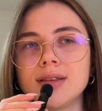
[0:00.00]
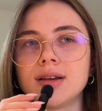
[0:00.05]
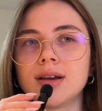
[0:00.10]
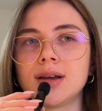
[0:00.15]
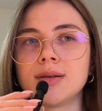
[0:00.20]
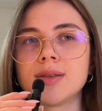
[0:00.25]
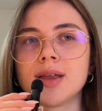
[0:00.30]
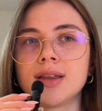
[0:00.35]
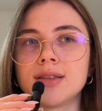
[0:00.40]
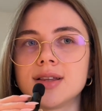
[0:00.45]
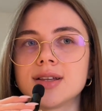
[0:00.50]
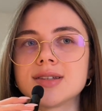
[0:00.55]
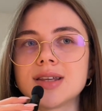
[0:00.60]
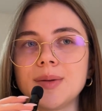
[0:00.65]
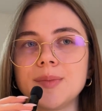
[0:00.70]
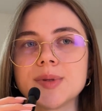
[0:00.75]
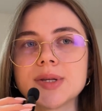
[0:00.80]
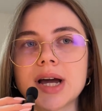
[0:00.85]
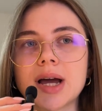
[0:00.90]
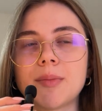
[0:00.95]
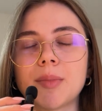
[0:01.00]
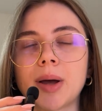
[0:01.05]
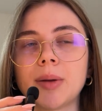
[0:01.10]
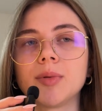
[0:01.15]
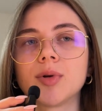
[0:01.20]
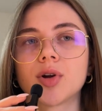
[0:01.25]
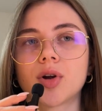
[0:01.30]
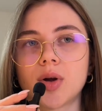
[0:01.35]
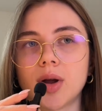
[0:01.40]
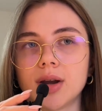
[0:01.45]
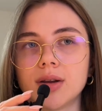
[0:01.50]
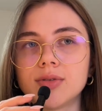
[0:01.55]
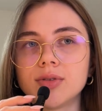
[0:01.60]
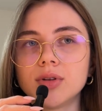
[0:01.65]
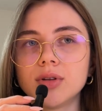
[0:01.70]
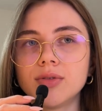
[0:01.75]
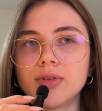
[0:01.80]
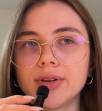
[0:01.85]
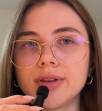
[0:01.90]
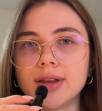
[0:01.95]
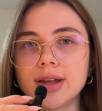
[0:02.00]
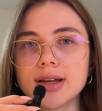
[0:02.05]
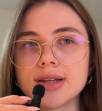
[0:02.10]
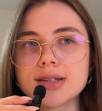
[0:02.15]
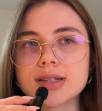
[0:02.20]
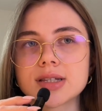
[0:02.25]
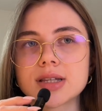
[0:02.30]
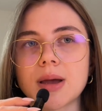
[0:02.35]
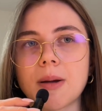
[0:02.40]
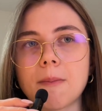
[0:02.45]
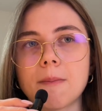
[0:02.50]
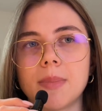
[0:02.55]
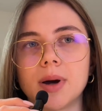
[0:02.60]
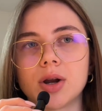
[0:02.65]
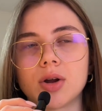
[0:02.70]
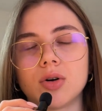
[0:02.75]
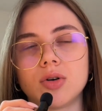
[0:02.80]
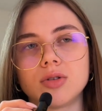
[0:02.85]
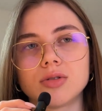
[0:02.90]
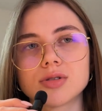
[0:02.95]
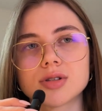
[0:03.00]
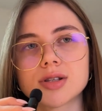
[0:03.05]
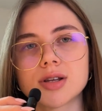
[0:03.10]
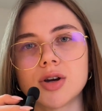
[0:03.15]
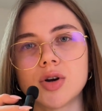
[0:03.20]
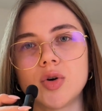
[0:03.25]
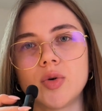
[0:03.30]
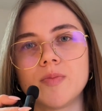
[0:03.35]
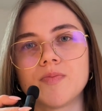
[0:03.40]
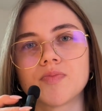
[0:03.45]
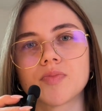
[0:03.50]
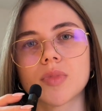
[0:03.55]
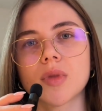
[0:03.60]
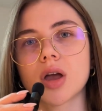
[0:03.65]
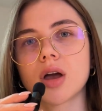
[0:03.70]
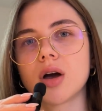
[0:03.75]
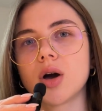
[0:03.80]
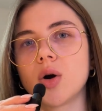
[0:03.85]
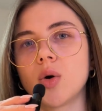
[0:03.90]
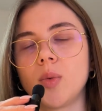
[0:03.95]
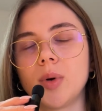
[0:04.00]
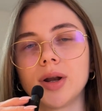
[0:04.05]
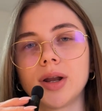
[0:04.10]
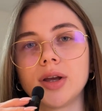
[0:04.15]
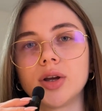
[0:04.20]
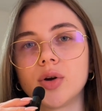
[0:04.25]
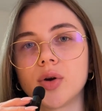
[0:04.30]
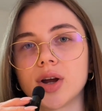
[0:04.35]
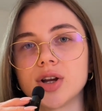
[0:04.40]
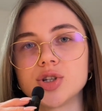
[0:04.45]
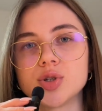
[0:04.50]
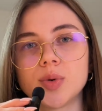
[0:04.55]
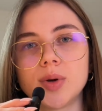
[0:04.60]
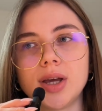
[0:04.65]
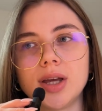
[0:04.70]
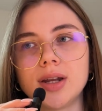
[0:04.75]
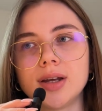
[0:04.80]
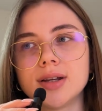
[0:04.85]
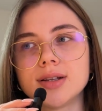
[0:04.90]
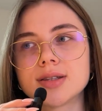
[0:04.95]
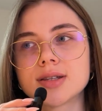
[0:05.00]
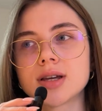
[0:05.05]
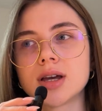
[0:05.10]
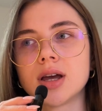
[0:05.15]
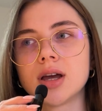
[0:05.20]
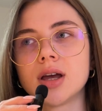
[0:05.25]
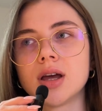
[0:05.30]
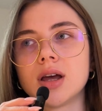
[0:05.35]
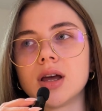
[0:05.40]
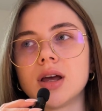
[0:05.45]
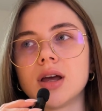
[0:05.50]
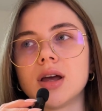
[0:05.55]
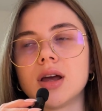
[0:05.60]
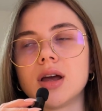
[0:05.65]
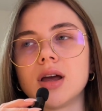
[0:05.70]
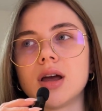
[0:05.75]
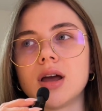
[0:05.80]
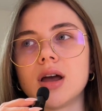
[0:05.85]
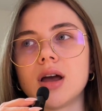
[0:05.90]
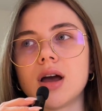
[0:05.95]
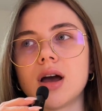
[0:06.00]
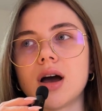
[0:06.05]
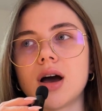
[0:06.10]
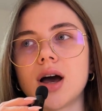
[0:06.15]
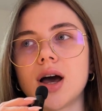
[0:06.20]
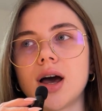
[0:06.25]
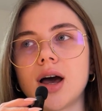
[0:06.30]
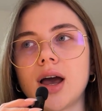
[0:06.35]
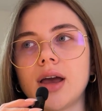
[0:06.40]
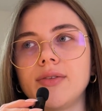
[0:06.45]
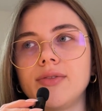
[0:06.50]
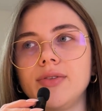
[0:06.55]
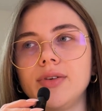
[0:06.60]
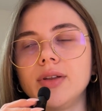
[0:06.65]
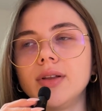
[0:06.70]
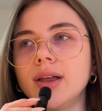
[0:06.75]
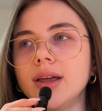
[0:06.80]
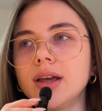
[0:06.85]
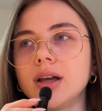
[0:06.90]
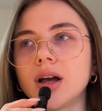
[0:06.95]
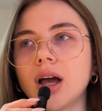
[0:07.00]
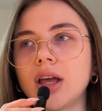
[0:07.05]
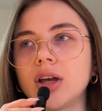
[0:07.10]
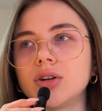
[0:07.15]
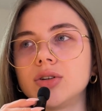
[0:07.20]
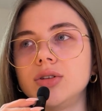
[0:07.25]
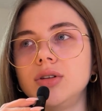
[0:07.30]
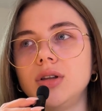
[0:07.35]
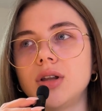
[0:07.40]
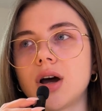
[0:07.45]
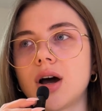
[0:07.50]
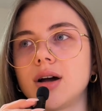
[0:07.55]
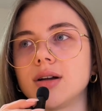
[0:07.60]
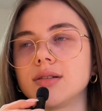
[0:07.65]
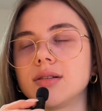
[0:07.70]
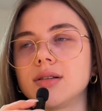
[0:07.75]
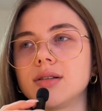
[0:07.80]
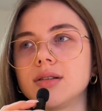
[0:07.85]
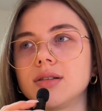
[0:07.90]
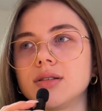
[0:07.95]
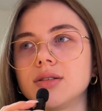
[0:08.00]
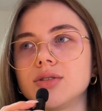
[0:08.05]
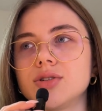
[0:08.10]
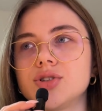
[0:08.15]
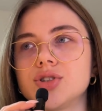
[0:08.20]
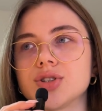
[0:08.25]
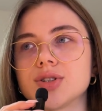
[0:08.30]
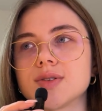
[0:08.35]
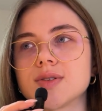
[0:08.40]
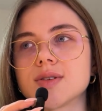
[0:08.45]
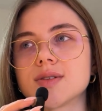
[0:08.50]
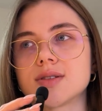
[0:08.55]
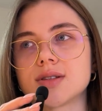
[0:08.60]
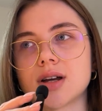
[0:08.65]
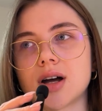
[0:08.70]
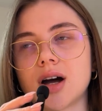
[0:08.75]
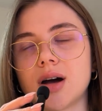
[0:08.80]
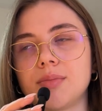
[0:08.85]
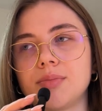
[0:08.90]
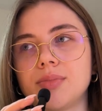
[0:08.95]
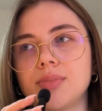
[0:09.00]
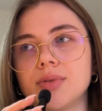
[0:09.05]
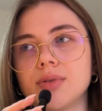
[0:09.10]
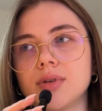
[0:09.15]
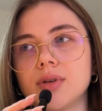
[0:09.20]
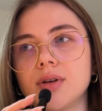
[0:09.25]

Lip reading: At the same time, I'm grateful for this, but also when I graduated, I feel like I could not just stop